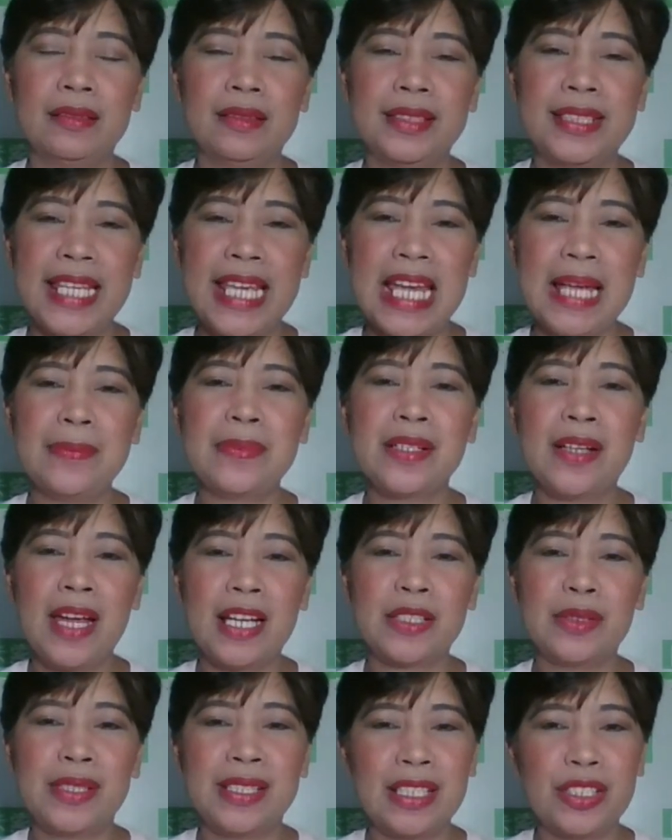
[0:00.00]
TMs are
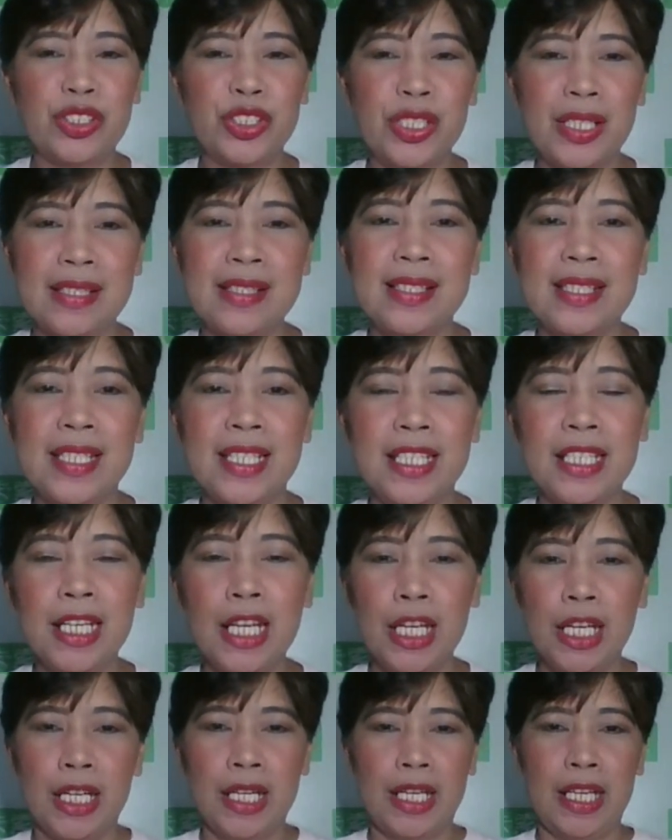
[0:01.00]
actually suggesting,
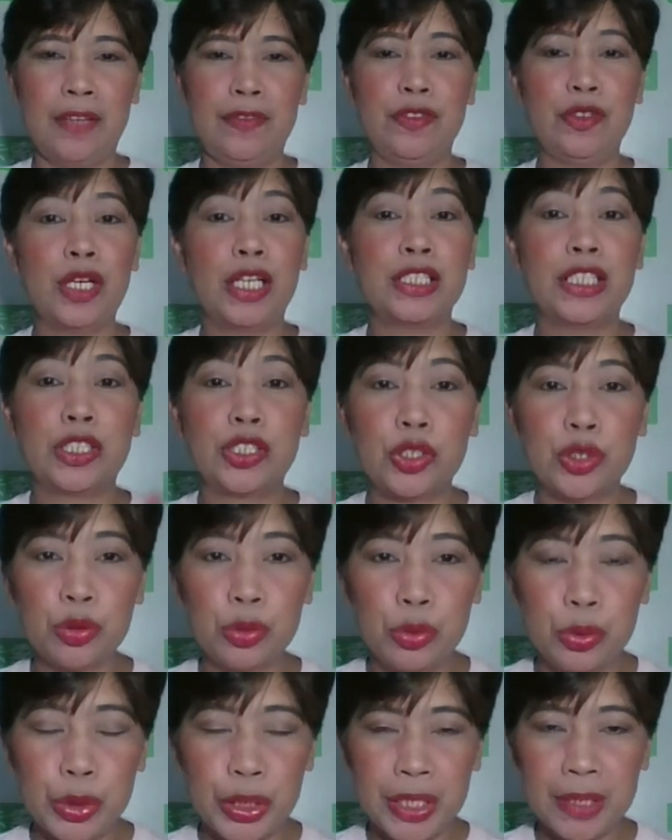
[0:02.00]
if you are not
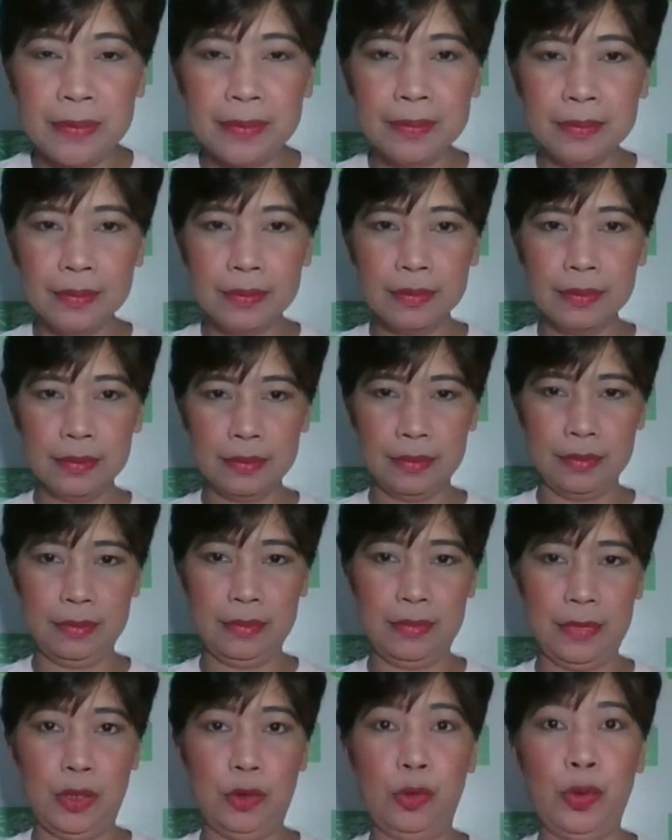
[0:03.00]
sure
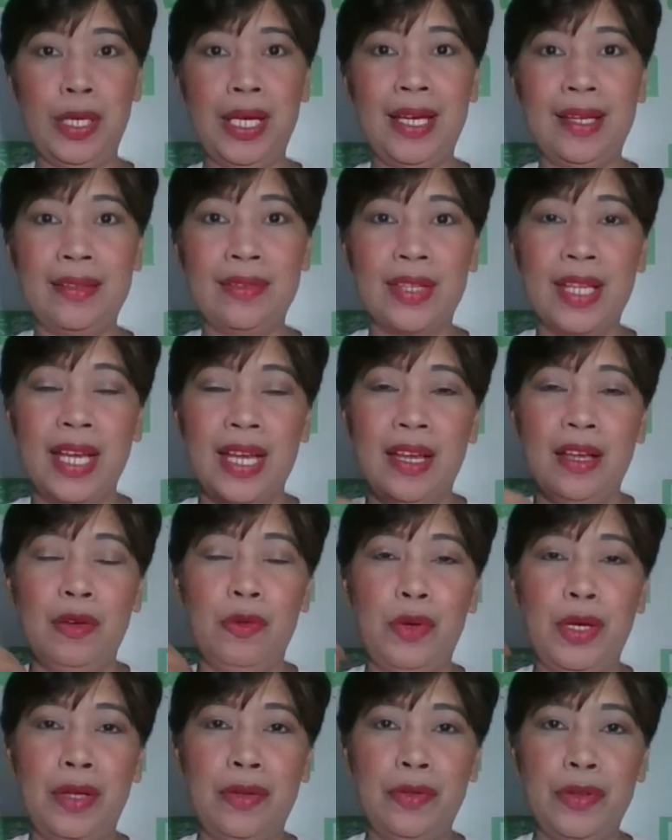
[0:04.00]
with
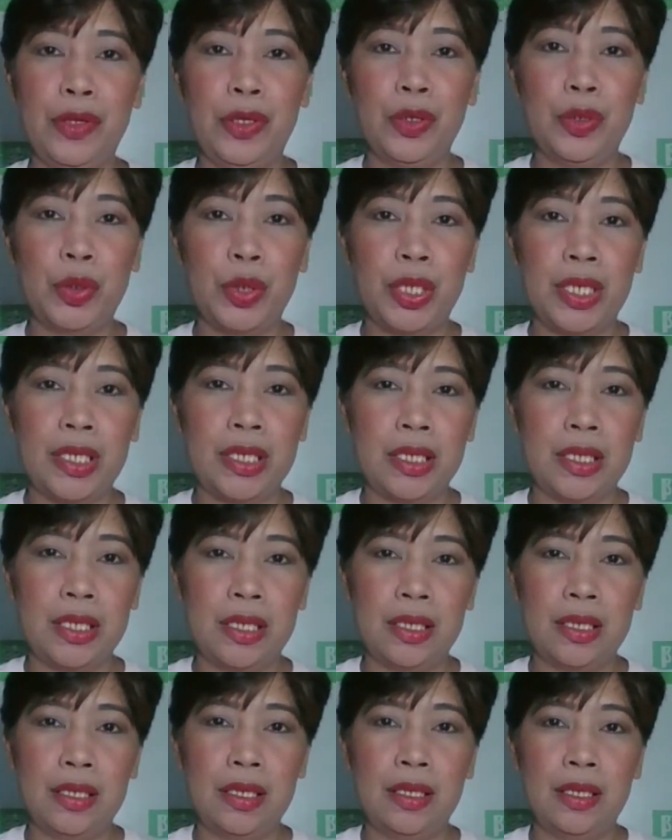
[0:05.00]

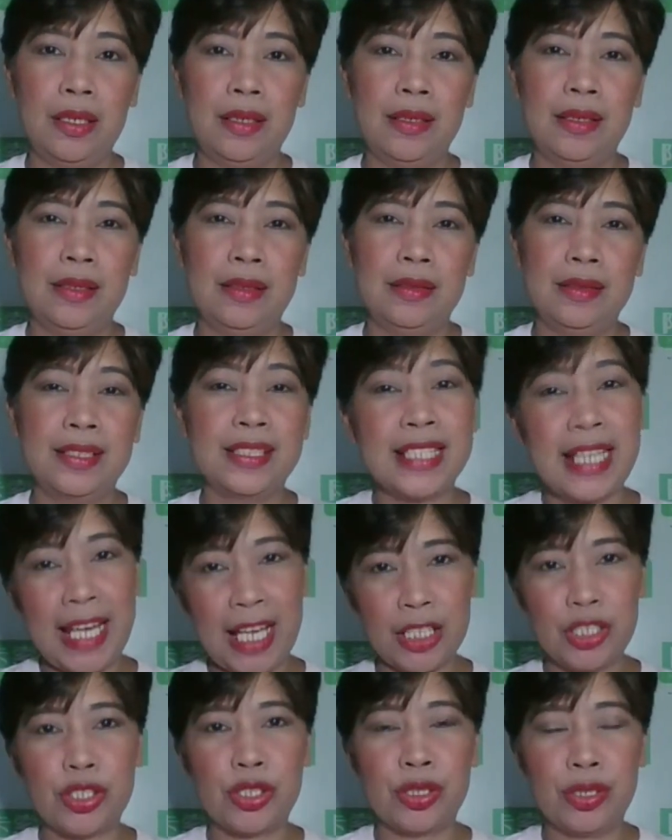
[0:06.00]
your
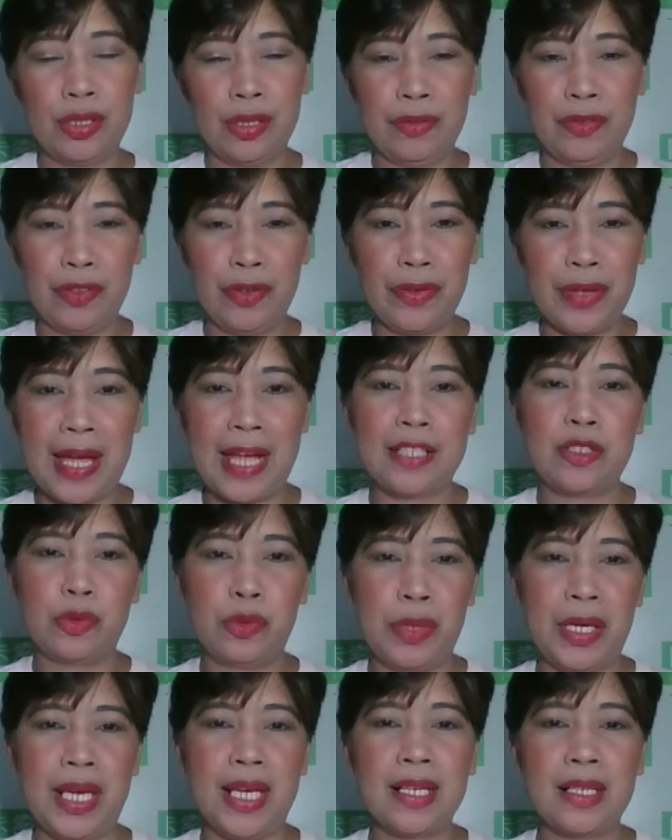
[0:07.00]
schedule for that
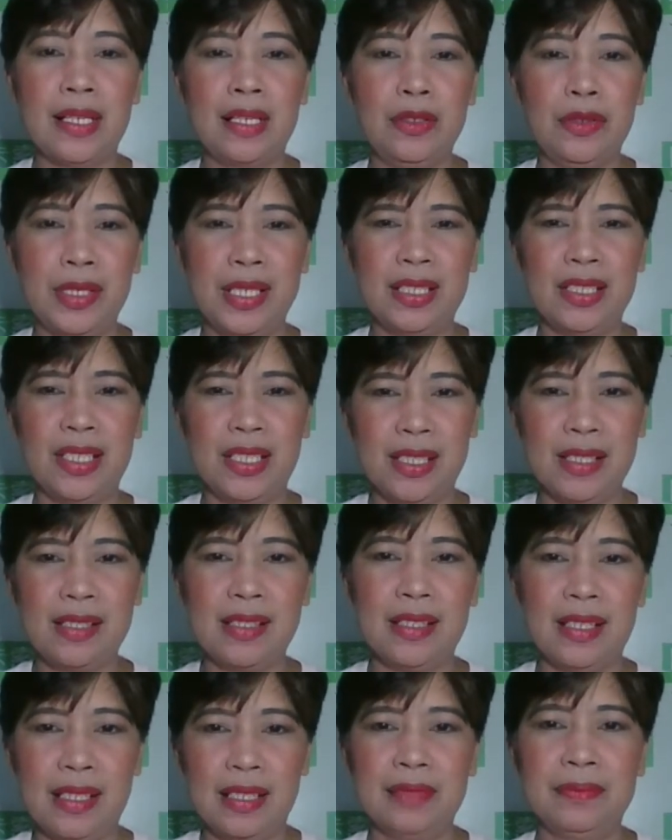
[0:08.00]
week, you can just
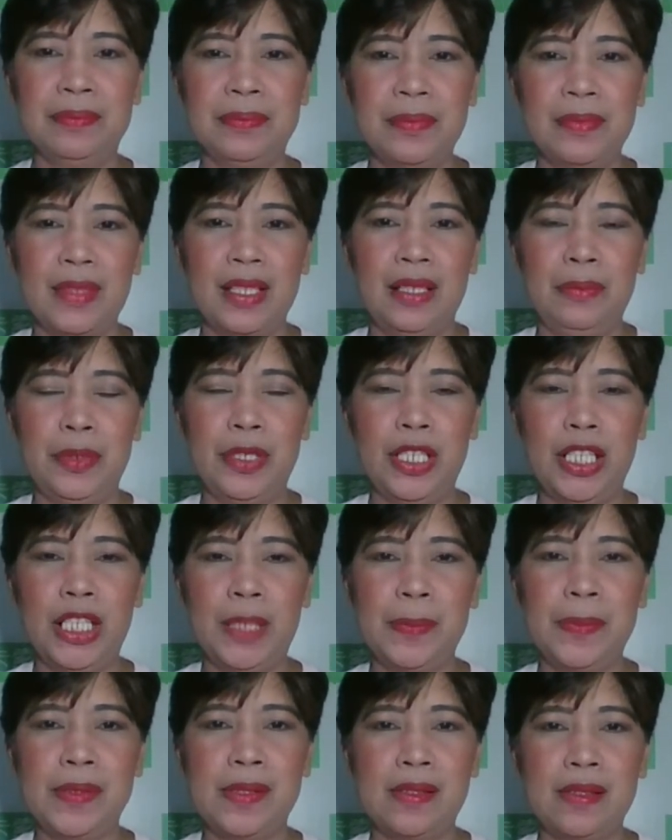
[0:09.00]

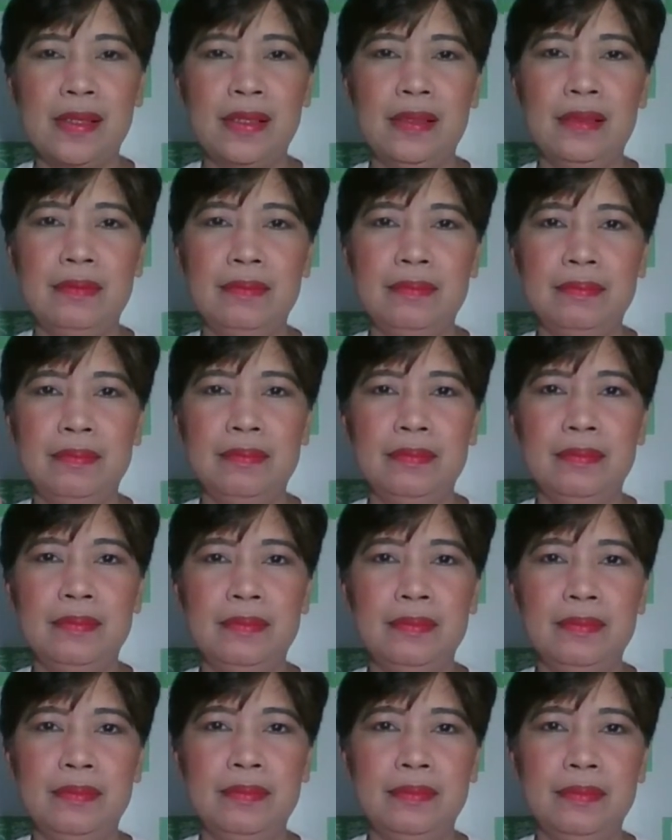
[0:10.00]
perhaps
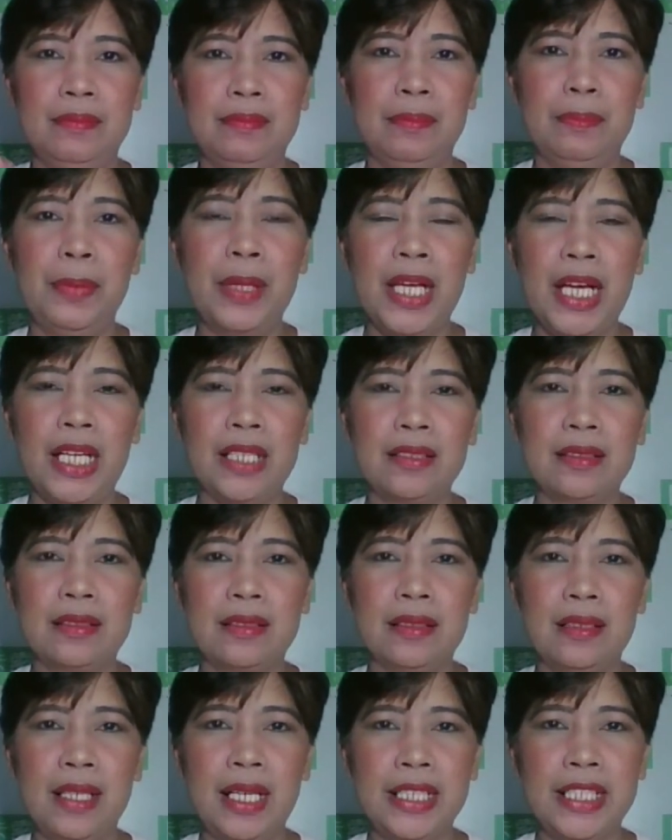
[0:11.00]
plot
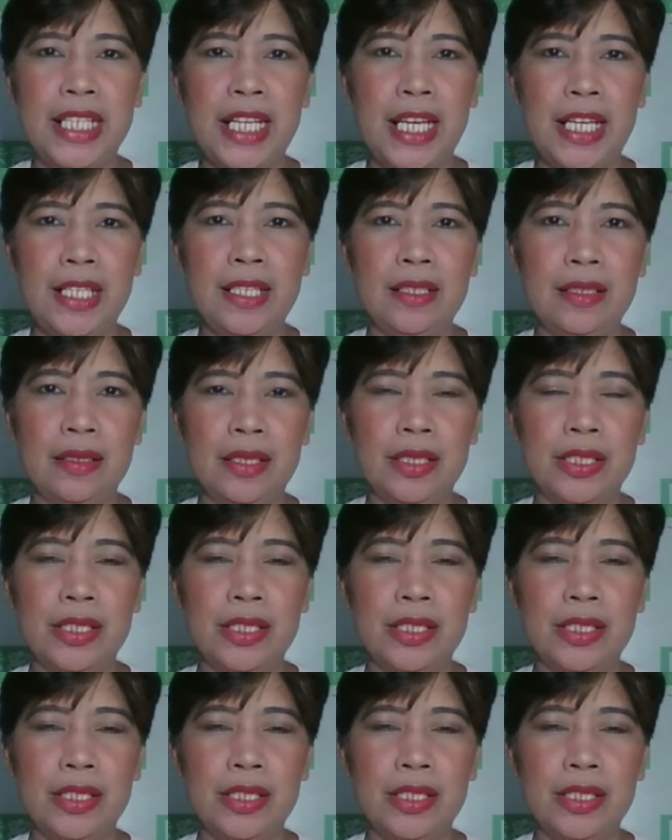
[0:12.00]
a day or